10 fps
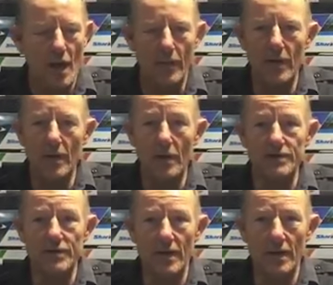I'm
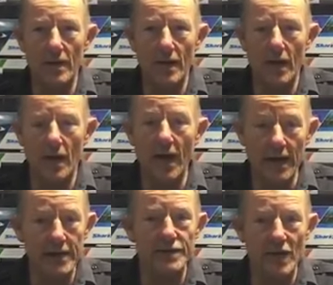an
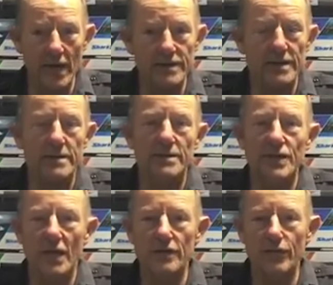AIDA judge, that's
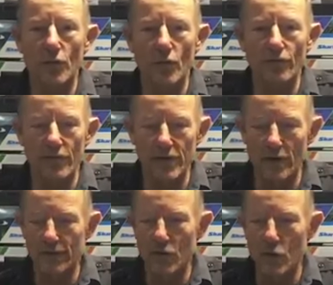a judge for
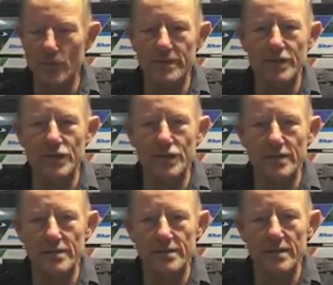freediving
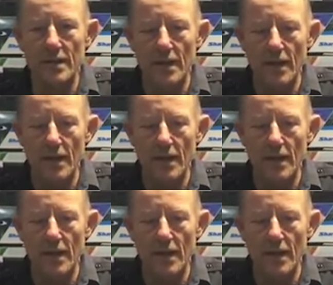competitions.